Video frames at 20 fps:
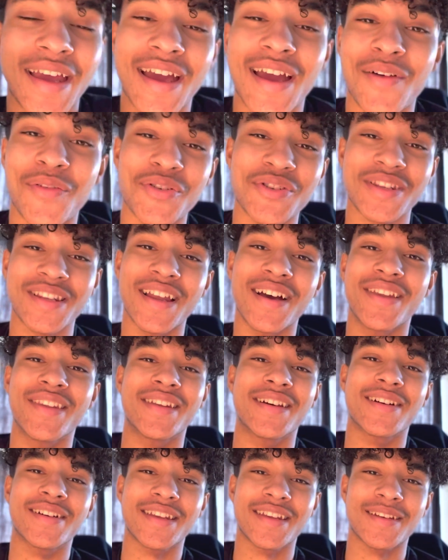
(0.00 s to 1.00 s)
I wasn't like
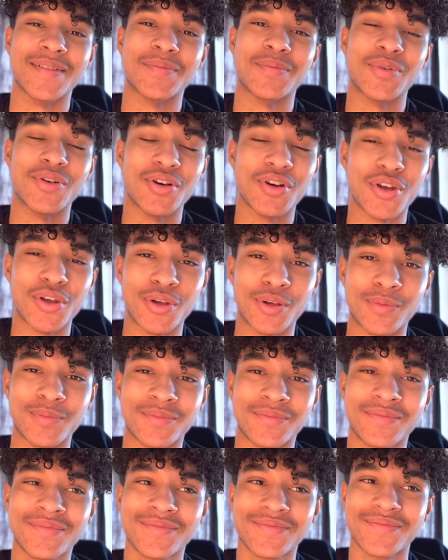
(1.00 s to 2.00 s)
that yet, but
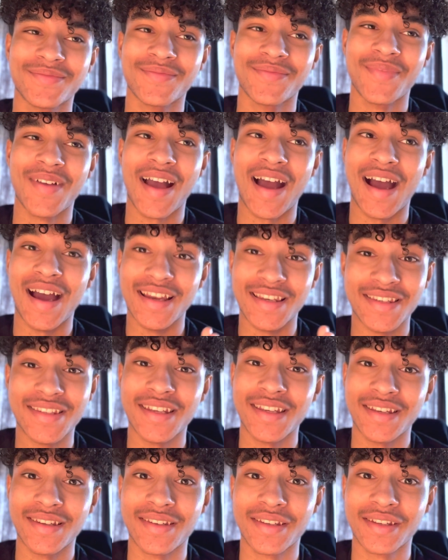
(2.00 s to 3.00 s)
I
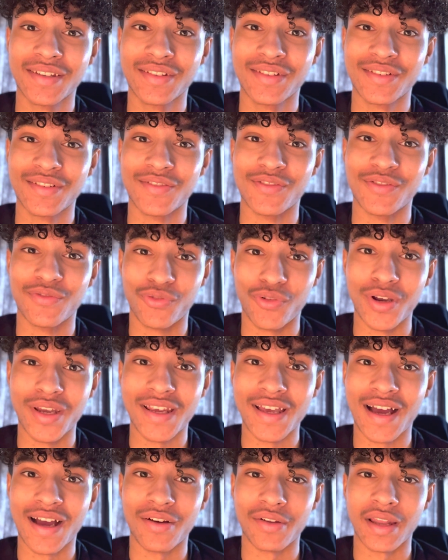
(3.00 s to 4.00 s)
did freak
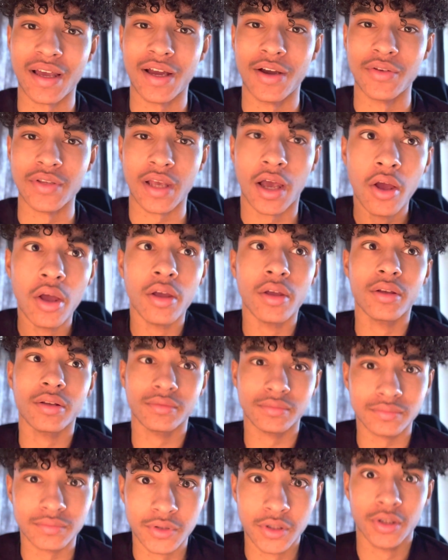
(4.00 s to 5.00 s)
out. Like I was like,
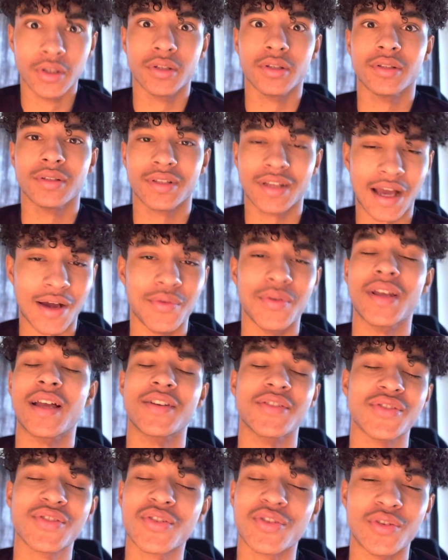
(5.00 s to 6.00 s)
I
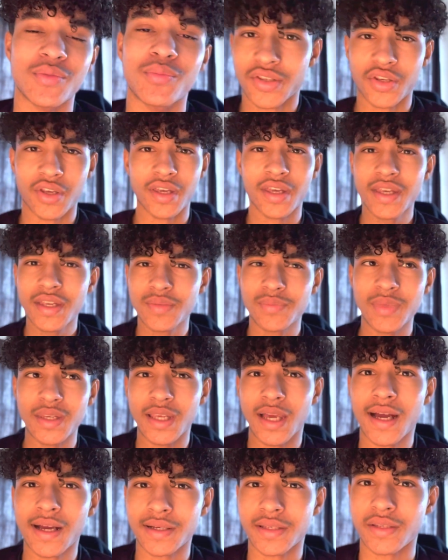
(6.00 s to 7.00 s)
just couldn't. So here's me
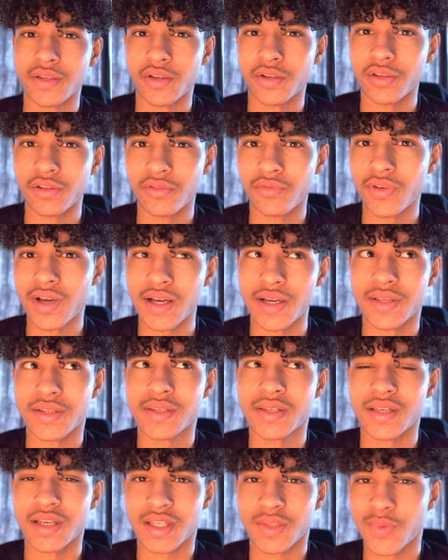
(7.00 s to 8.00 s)
acting on the
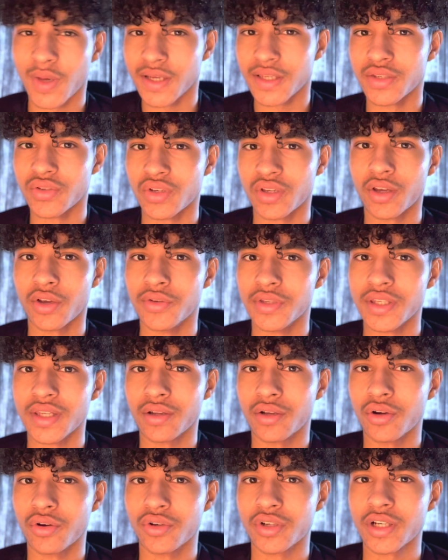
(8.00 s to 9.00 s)
advice, expecting to go into the
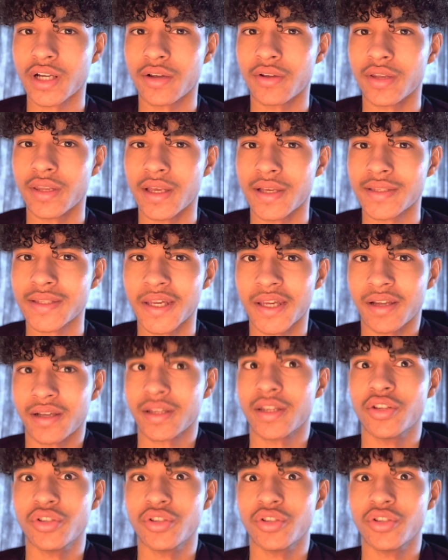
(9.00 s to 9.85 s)
cold shower the next day like a